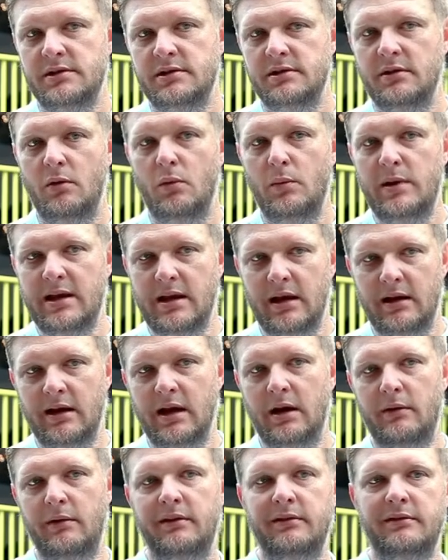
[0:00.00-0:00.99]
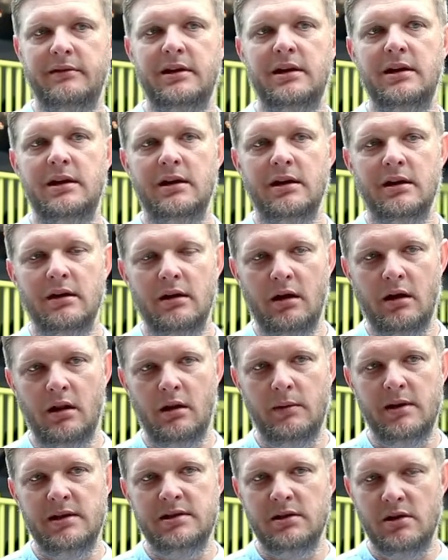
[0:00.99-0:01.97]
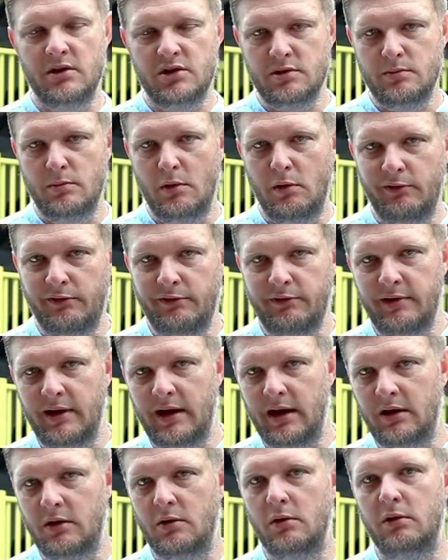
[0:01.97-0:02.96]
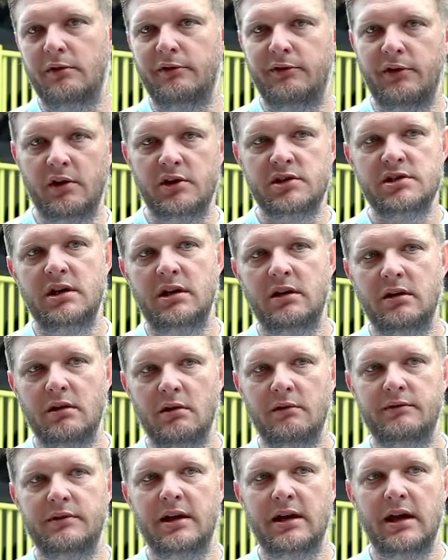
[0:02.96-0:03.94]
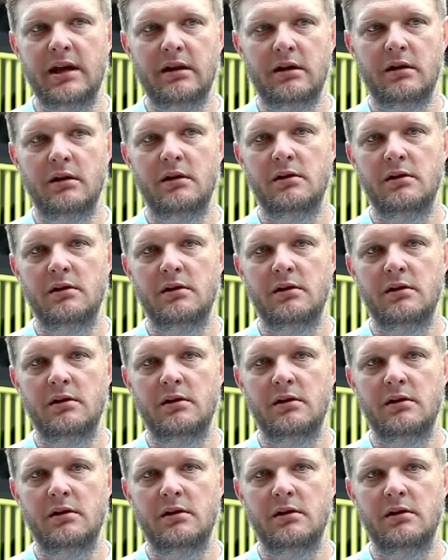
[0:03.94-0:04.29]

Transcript: So we can guarantee always a smooth and good functioning of the gate